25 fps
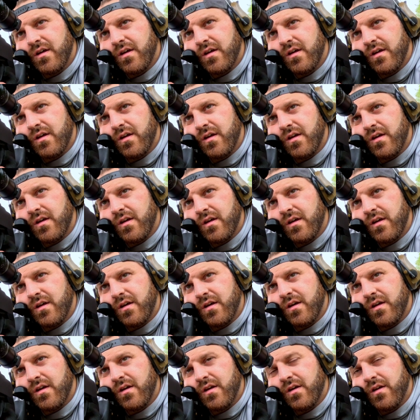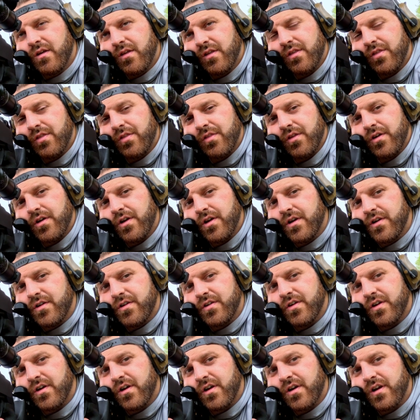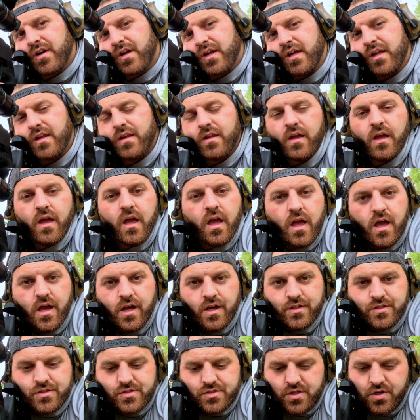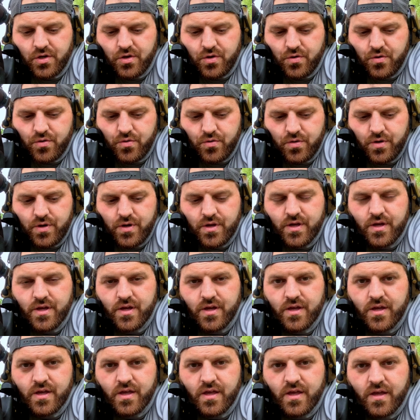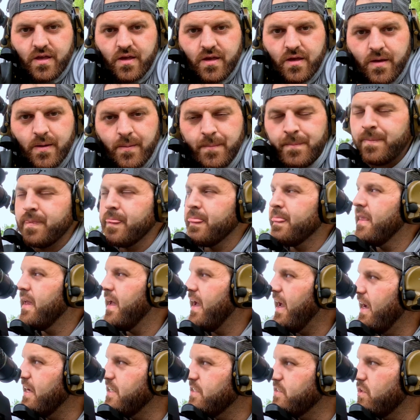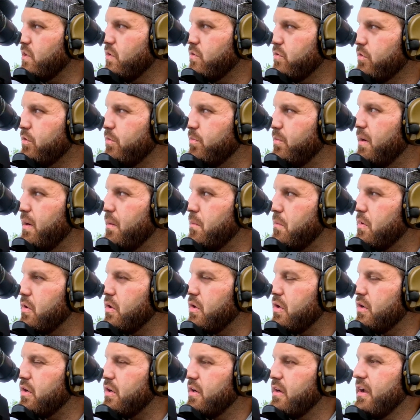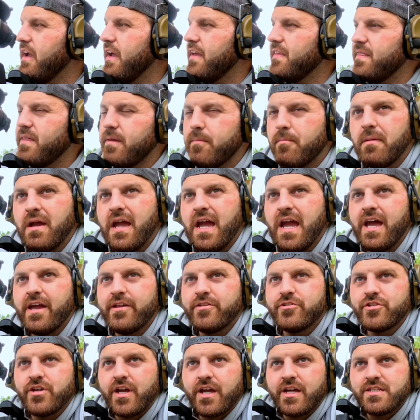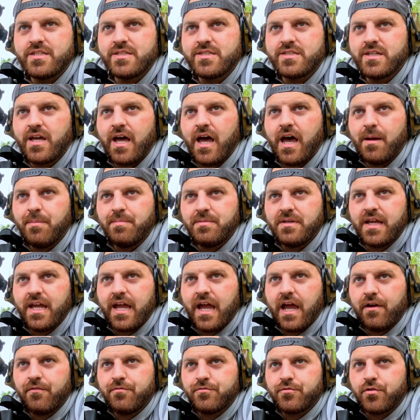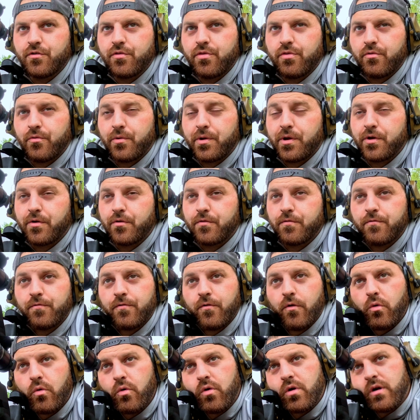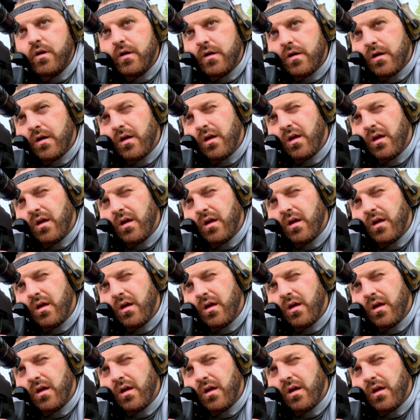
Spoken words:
Third target. So, I don't remember at the match. I stopped after 3 or 4.